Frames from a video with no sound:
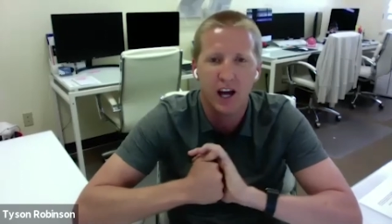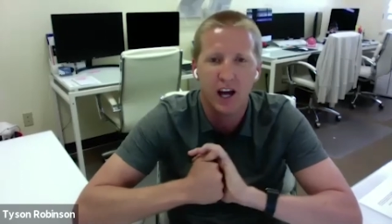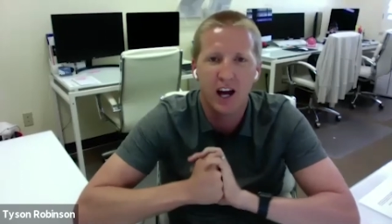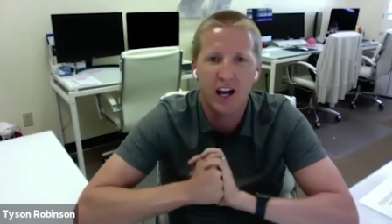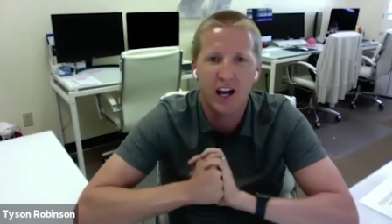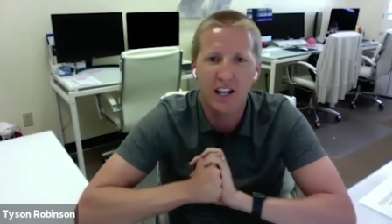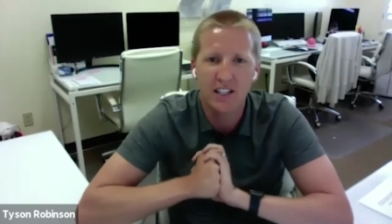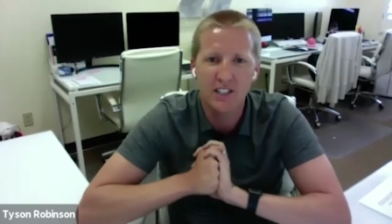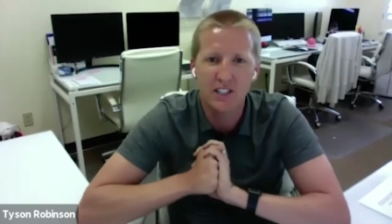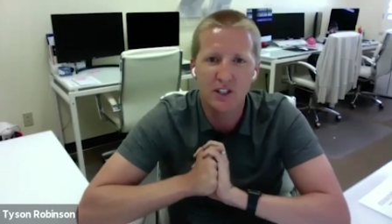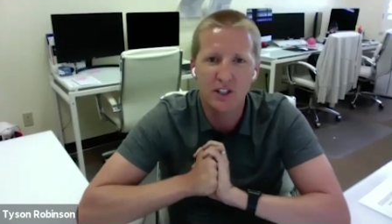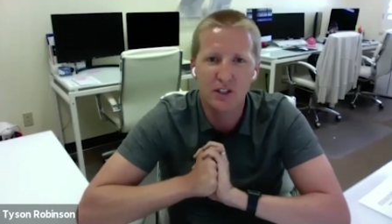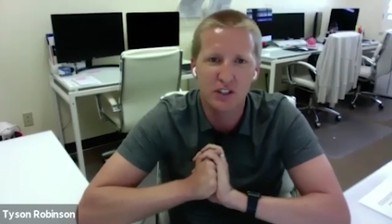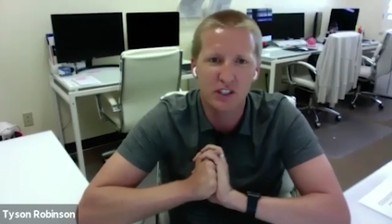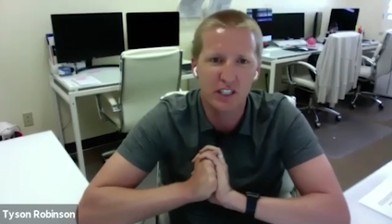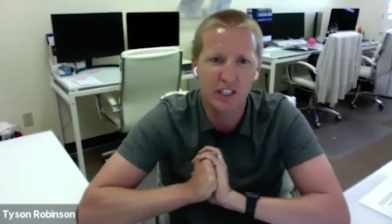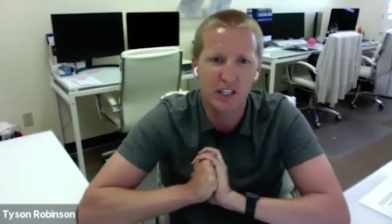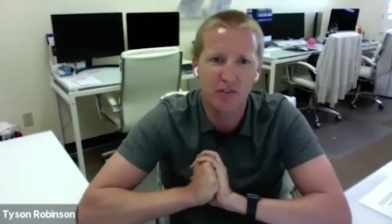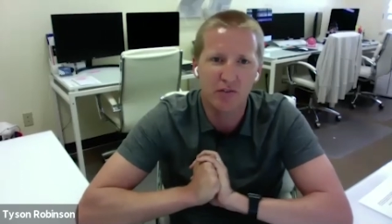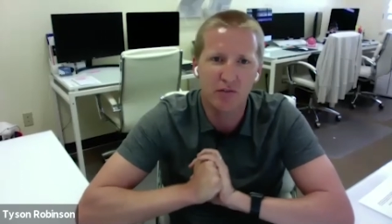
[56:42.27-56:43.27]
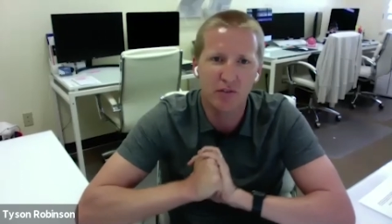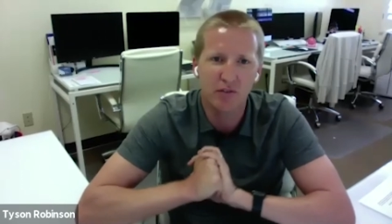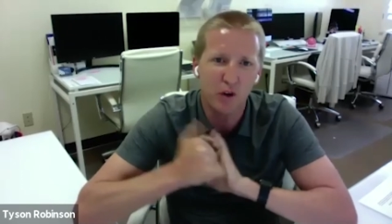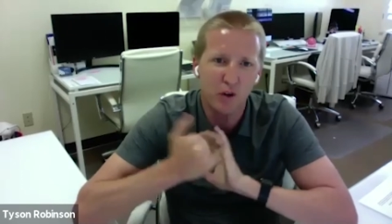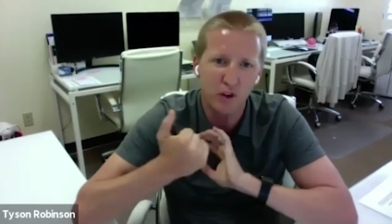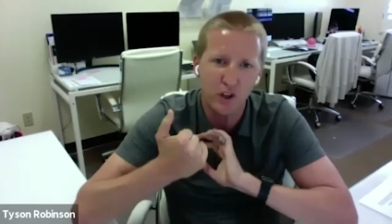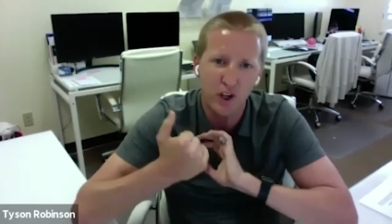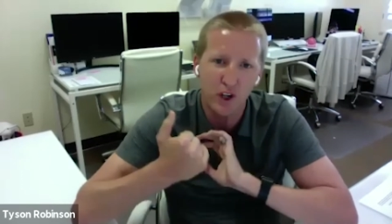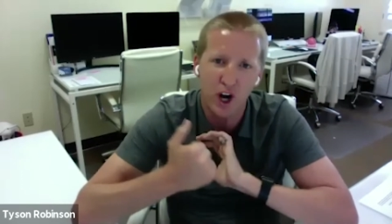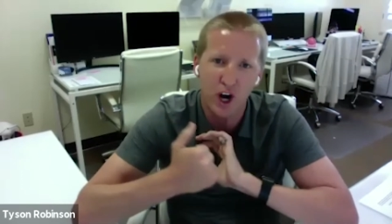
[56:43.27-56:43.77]
It's usually a
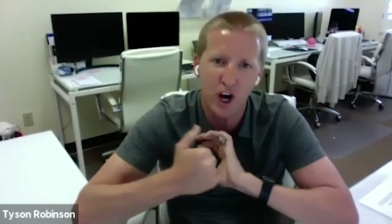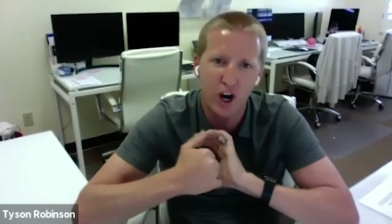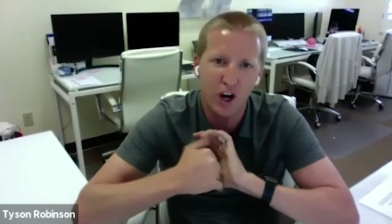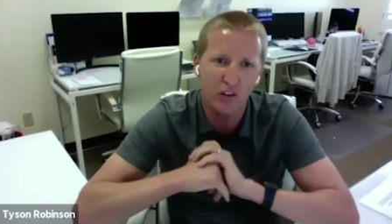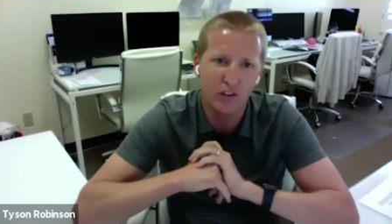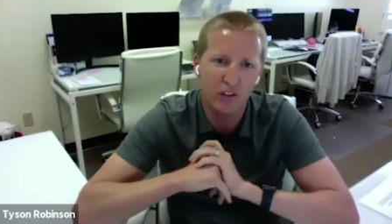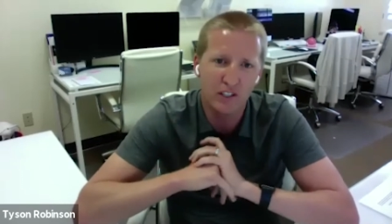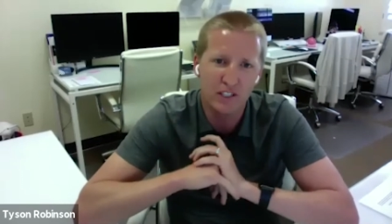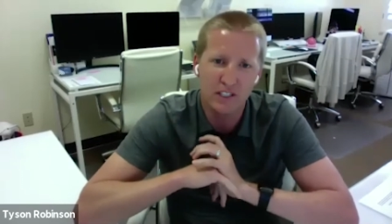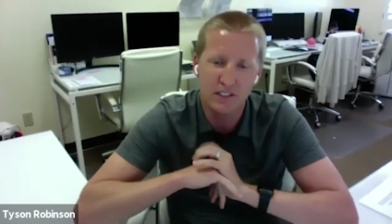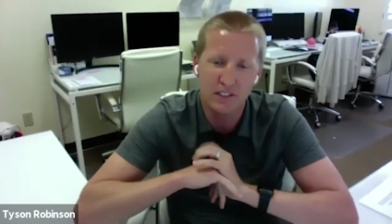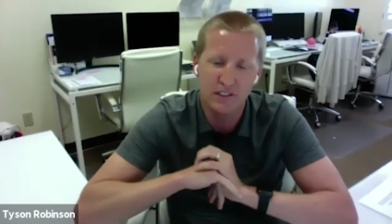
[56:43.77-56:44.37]
phone call or,